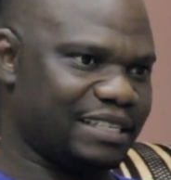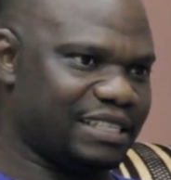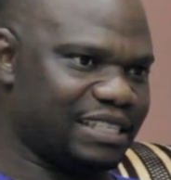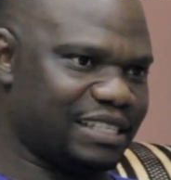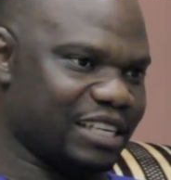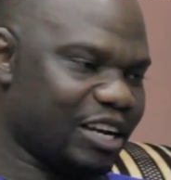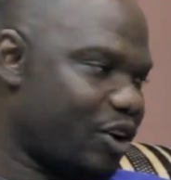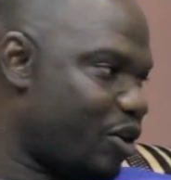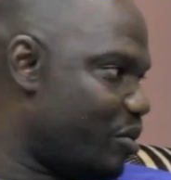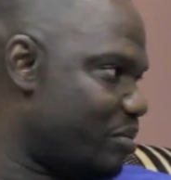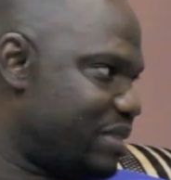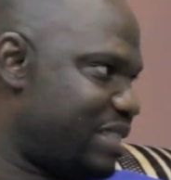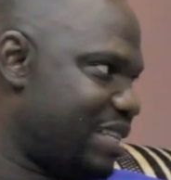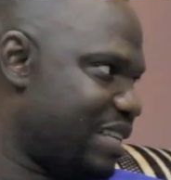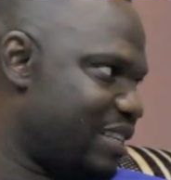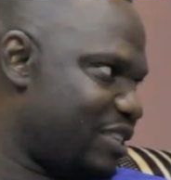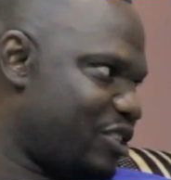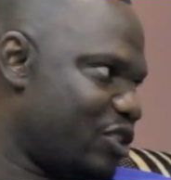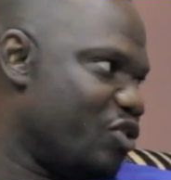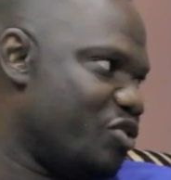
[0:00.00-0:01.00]

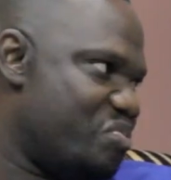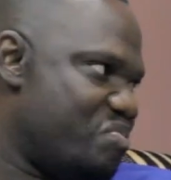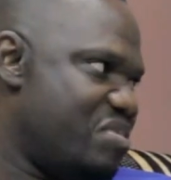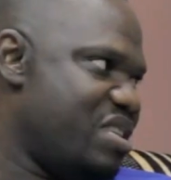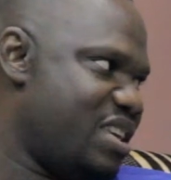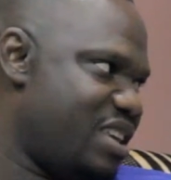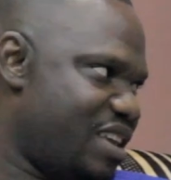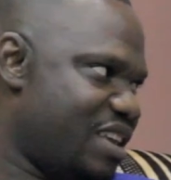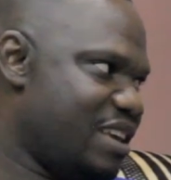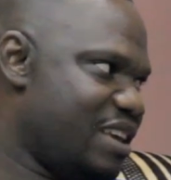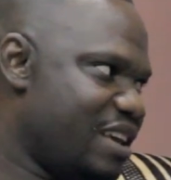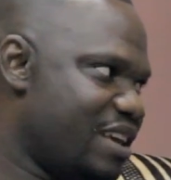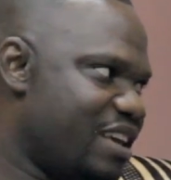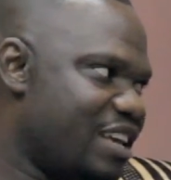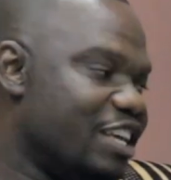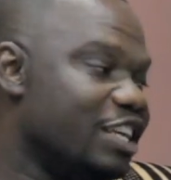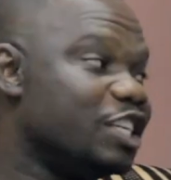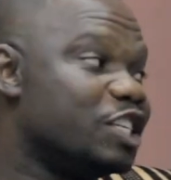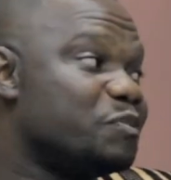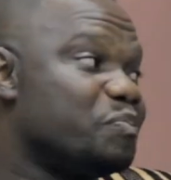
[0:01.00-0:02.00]
circumstance on me
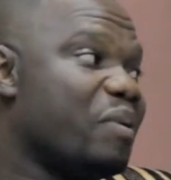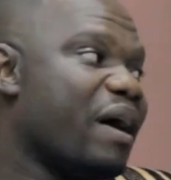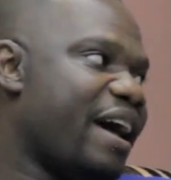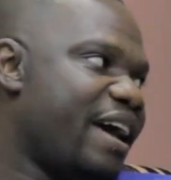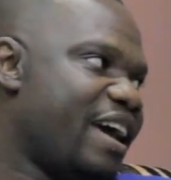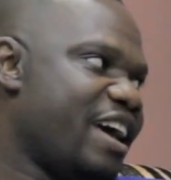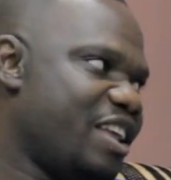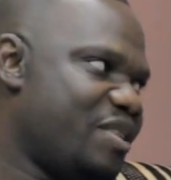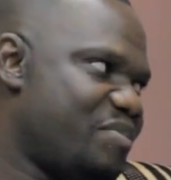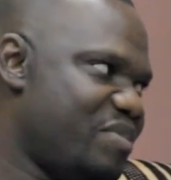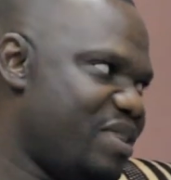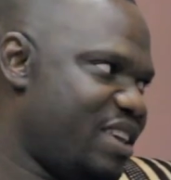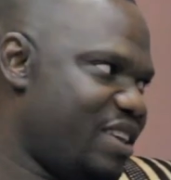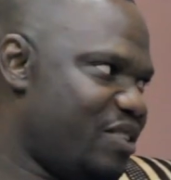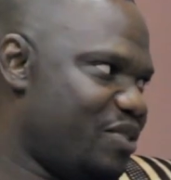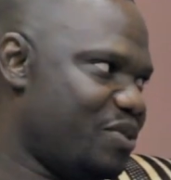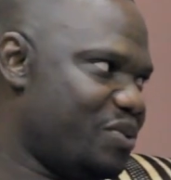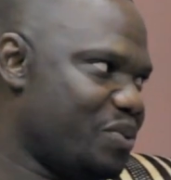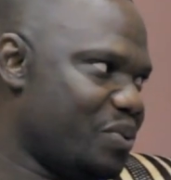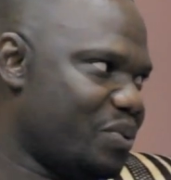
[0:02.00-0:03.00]
inspired me,
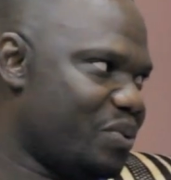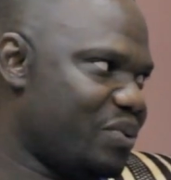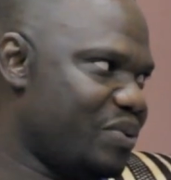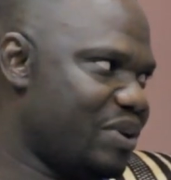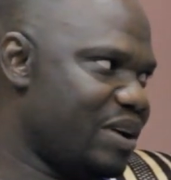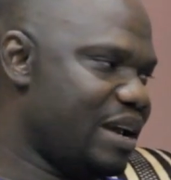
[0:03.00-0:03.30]
you know.